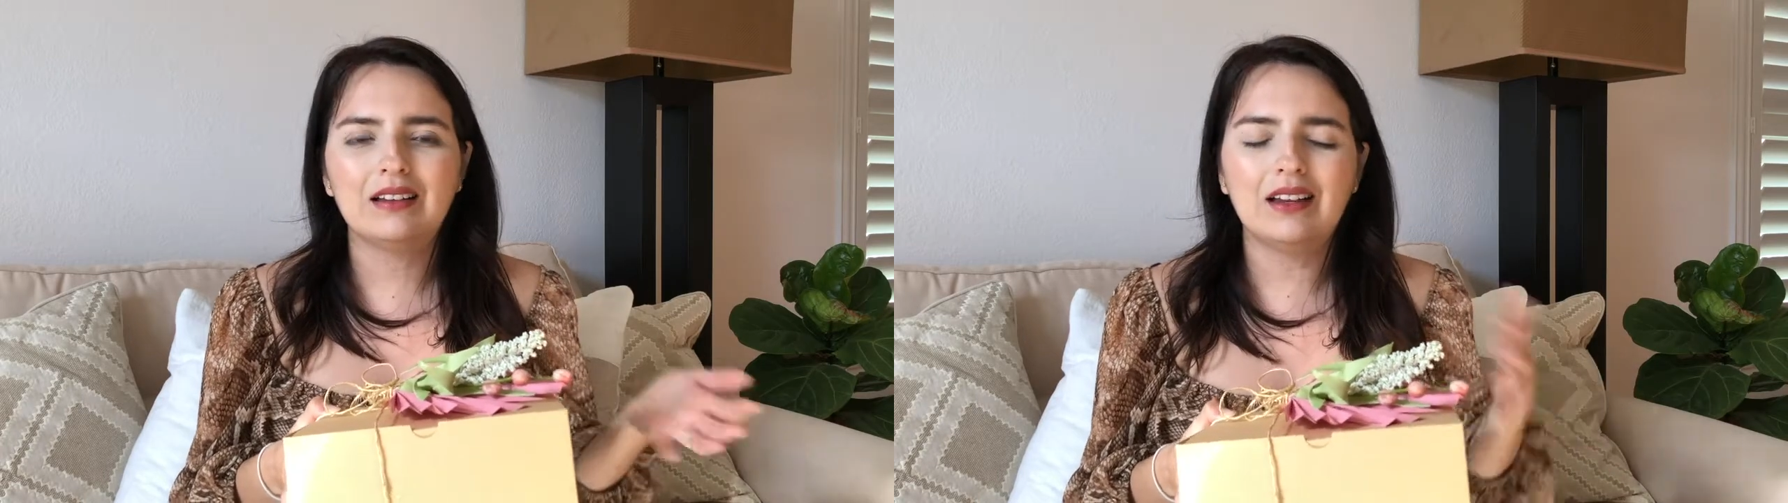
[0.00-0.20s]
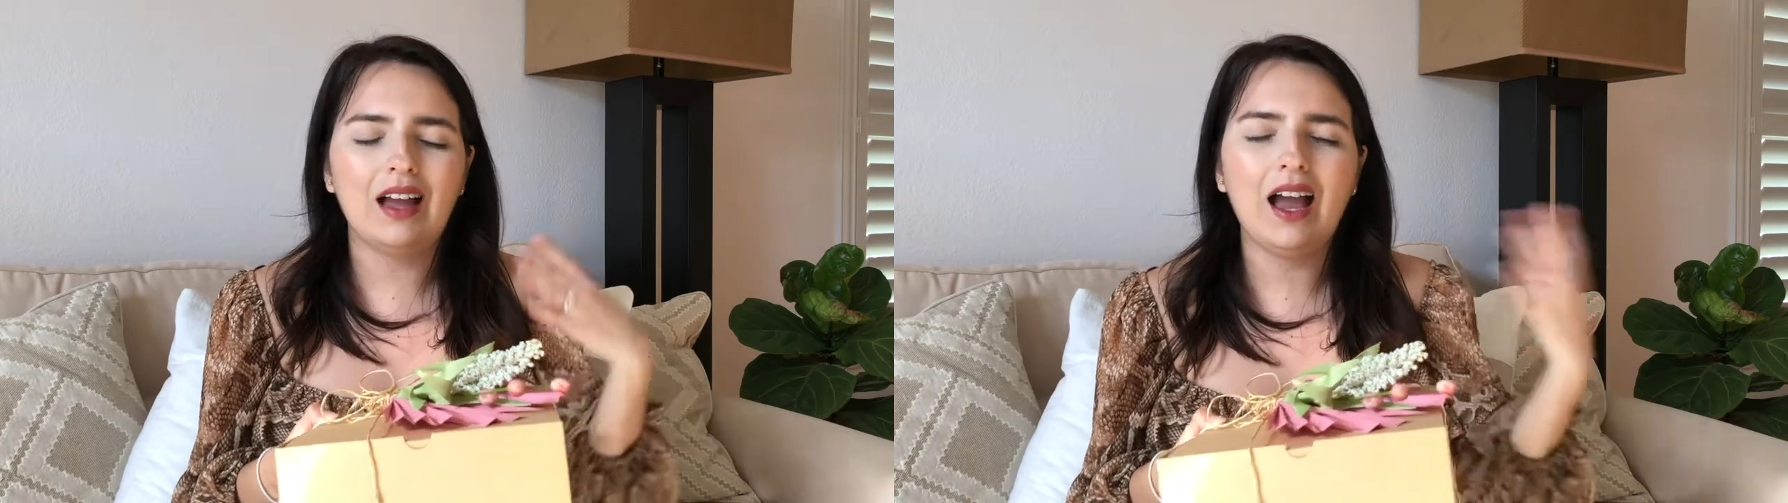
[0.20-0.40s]

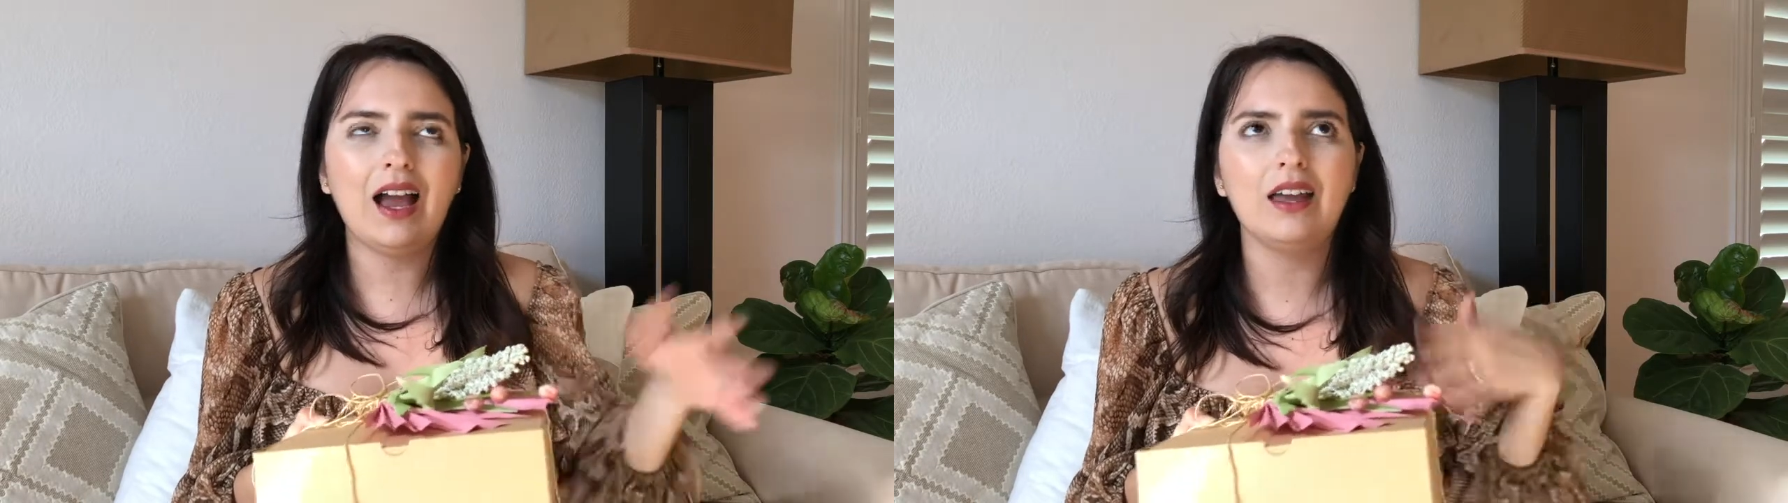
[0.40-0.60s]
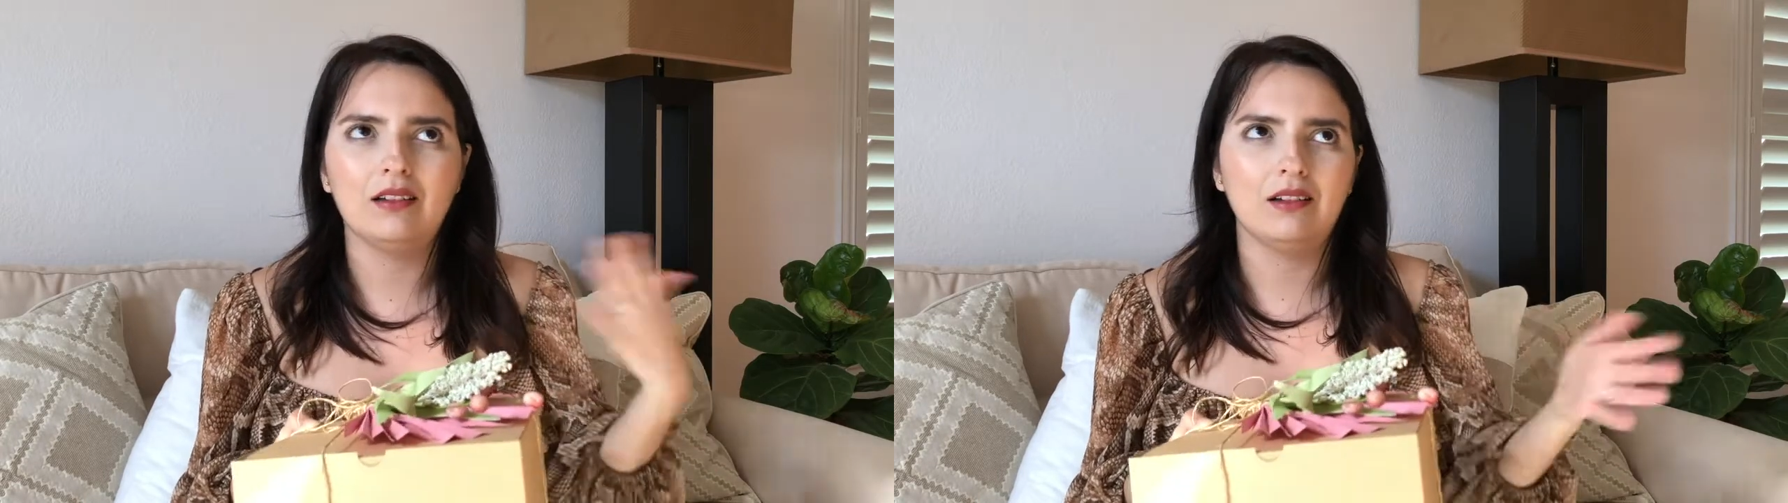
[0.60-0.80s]

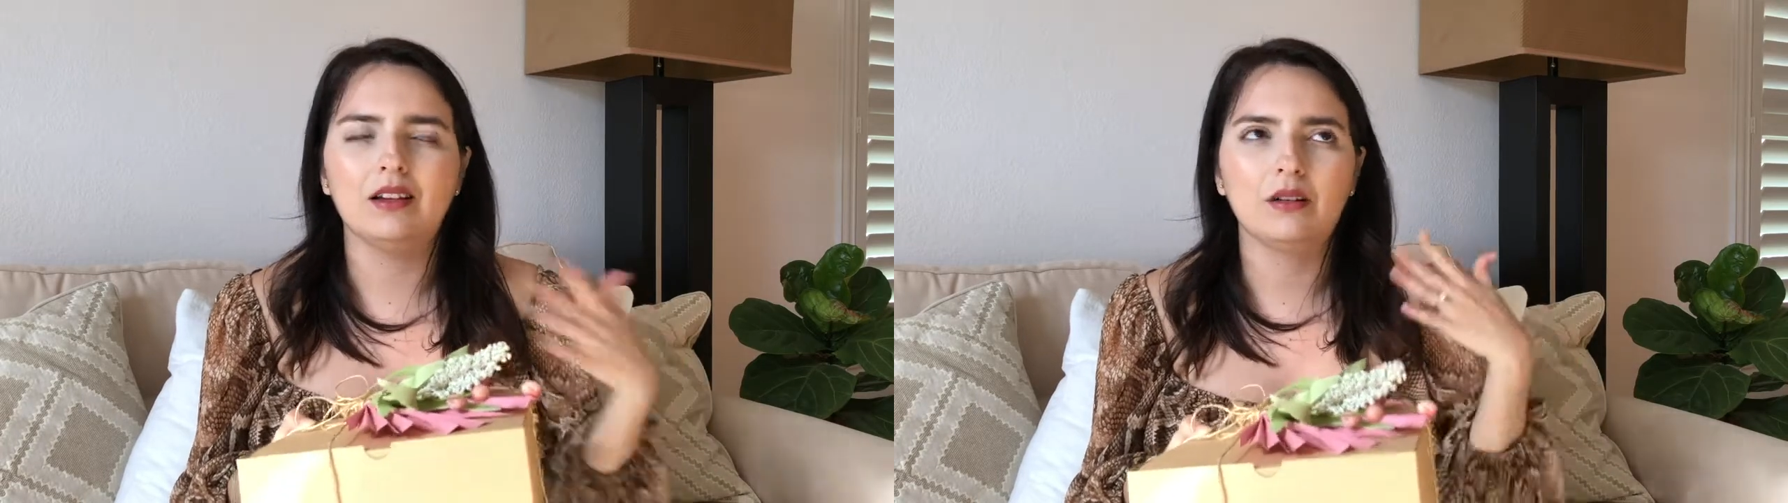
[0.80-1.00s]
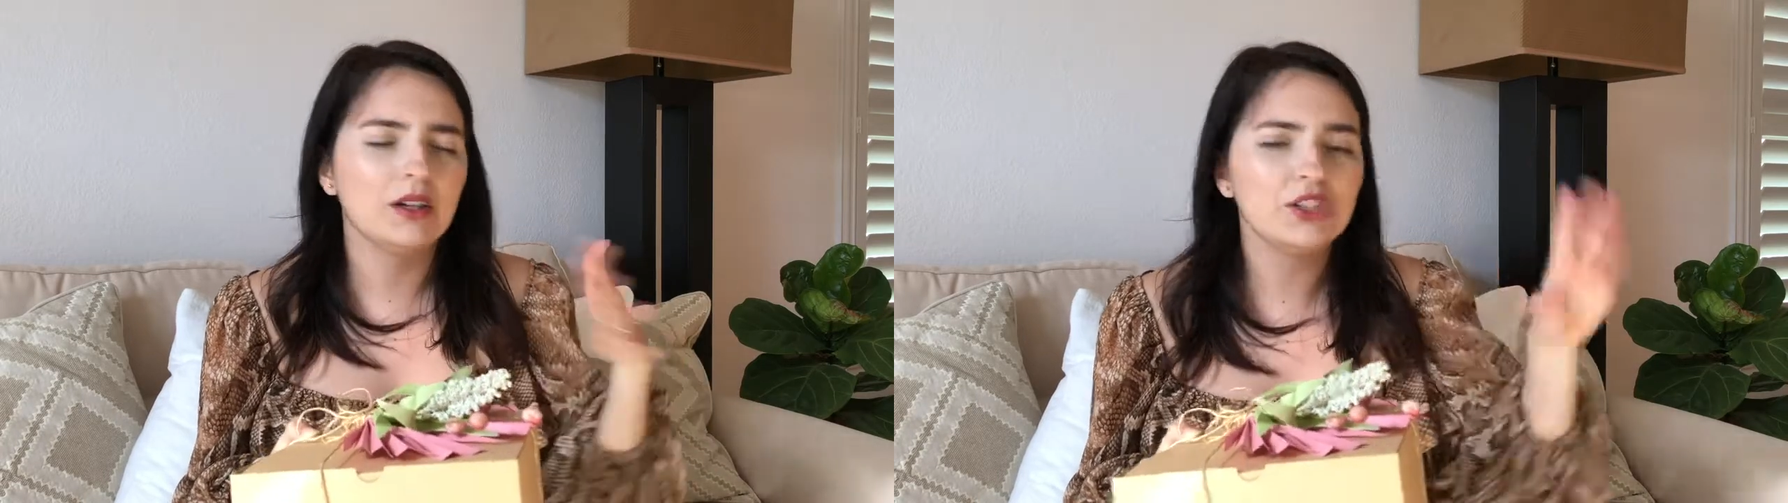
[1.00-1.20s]
I don't
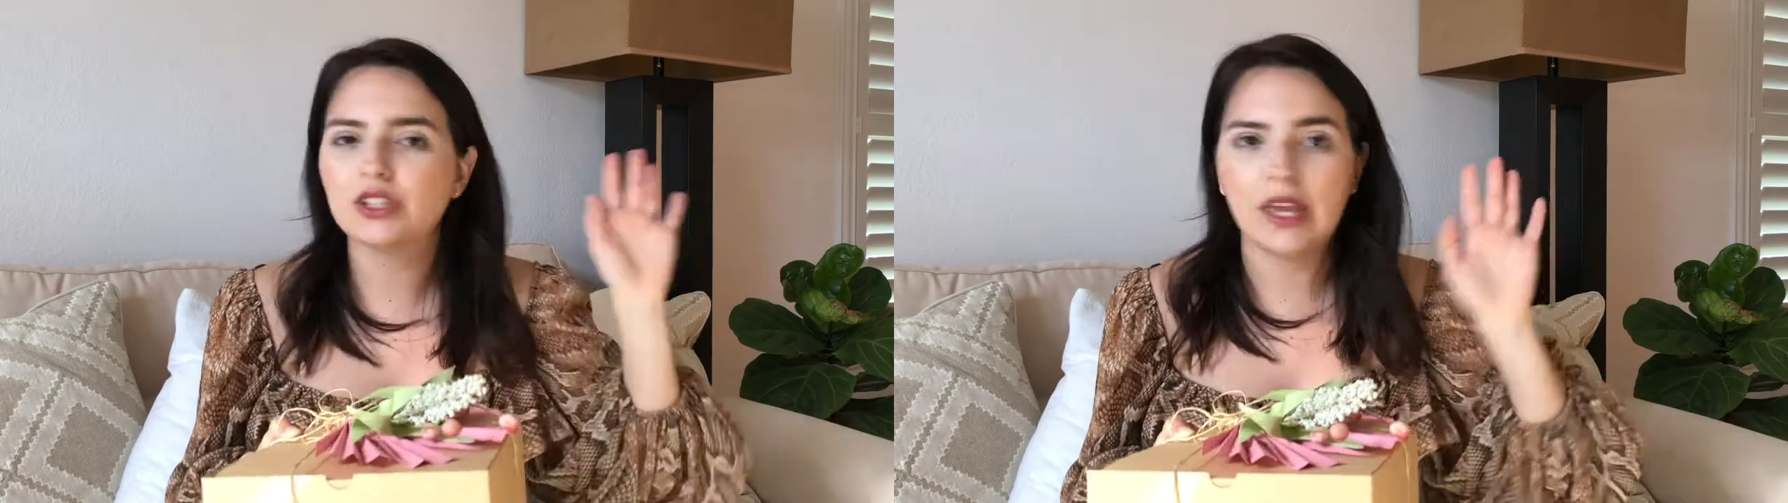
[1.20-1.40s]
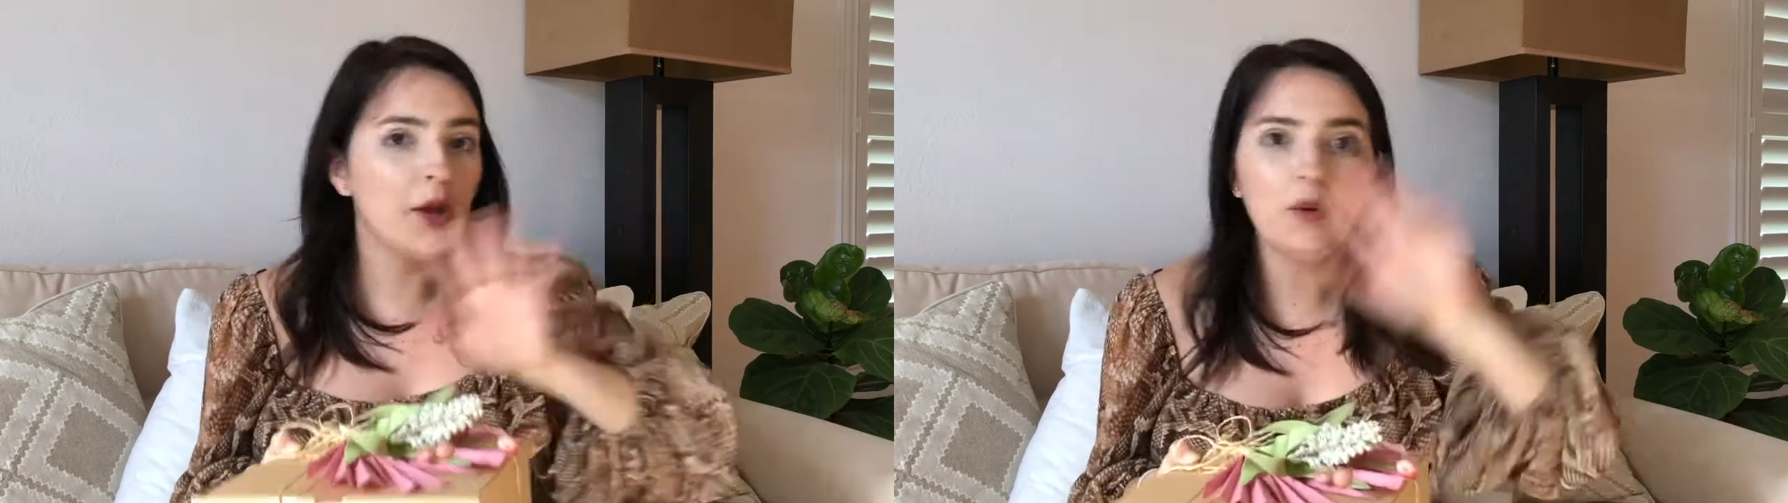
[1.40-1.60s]
know,